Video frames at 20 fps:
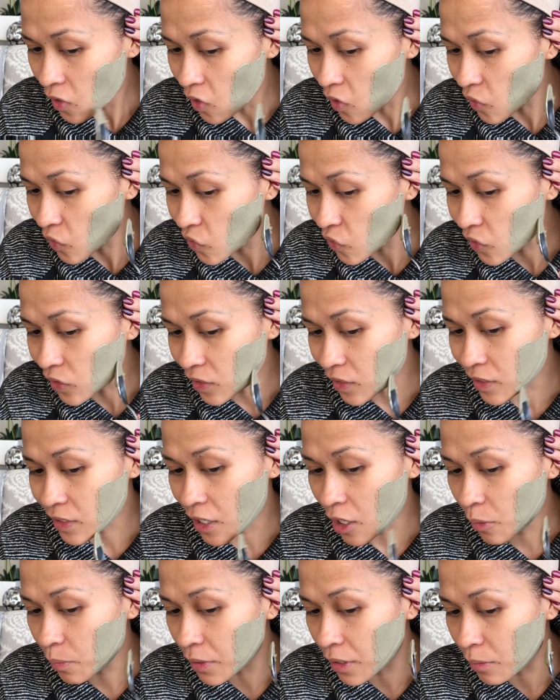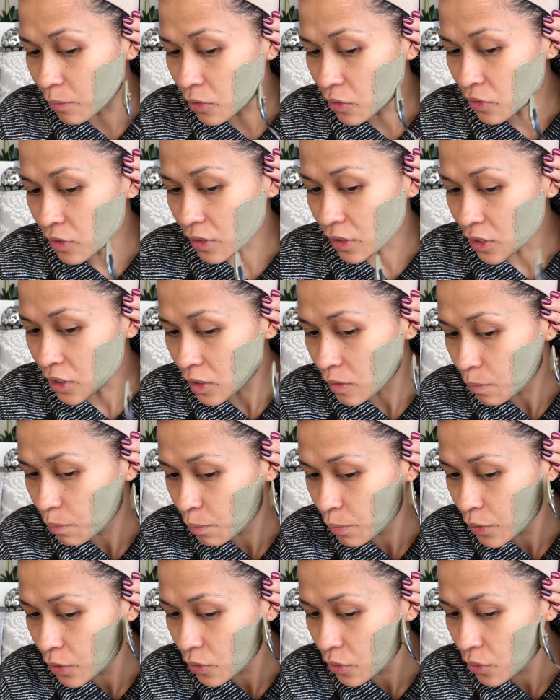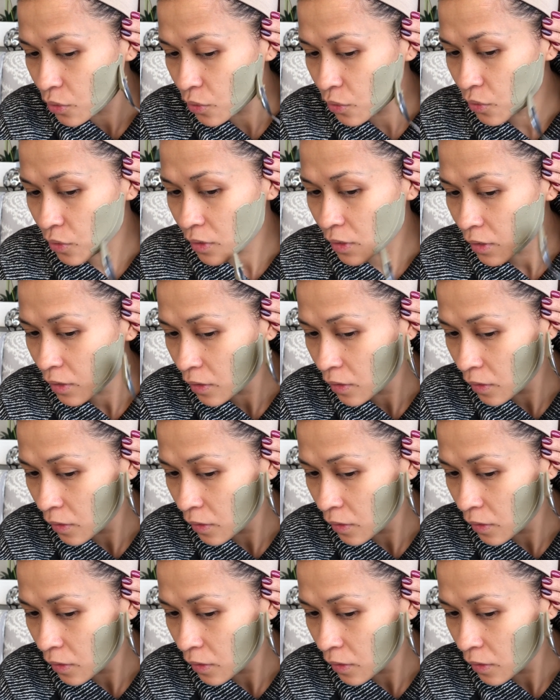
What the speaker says: Also, it does help that I'm using a spoon.